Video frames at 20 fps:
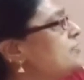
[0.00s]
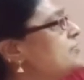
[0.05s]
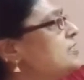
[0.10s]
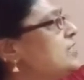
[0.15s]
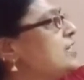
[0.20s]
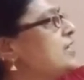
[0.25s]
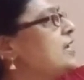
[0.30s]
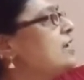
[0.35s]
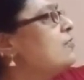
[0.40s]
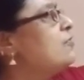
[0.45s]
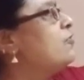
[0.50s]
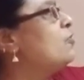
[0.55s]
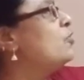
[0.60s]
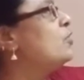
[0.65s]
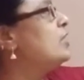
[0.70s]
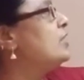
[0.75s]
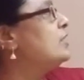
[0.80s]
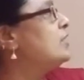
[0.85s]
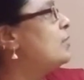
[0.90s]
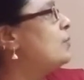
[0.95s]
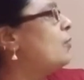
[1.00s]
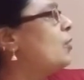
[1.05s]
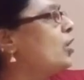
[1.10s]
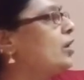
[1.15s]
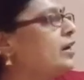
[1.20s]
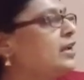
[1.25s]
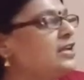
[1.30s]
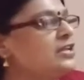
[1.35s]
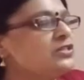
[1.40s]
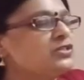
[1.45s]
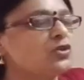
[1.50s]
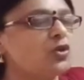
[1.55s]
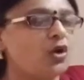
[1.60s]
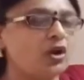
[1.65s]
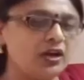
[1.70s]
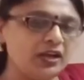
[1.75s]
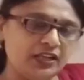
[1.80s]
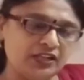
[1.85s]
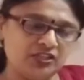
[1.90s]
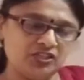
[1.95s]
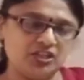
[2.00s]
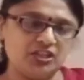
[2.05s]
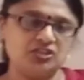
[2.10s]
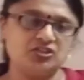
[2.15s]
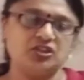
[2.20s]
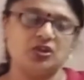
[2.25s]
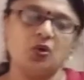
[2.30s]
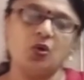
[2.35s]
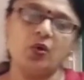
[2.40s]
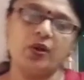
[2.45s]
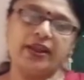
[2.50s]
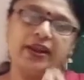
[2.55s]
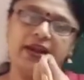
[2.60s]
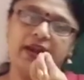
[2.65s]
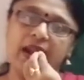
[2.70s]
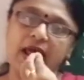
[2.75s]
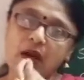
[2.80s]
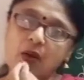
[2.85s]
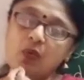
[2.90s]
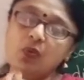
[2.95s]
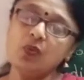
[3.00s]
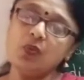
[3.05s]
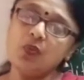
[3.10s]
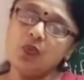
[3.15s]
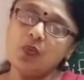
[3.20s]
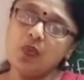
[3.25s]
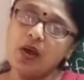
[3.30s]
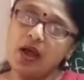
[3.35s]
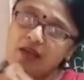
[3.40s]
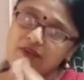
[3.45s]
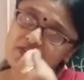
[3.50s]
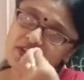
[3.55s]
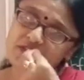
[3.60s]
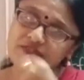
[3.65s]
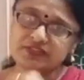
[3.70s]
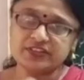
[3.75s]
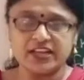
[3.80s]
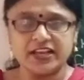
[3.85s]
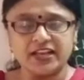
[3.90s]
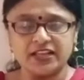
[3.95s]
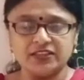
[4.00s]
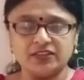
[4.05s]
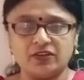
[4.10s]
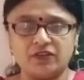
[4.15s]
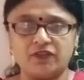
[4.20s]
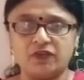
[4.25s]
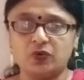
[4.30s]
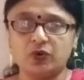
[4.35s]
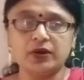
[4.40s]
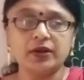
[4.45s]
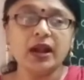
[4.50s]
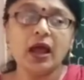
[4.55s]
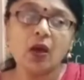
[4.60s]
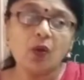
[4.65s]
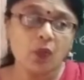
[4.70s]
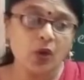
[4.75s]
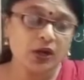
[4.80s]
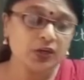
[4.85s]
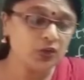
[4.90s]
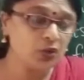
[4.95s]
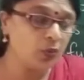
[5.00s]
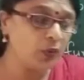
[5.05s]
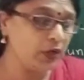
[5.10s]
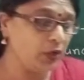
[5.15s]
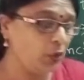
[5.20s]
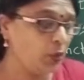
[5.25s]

of taking food in the body is called ingestion. Okay, now we have taken the food. Now what do?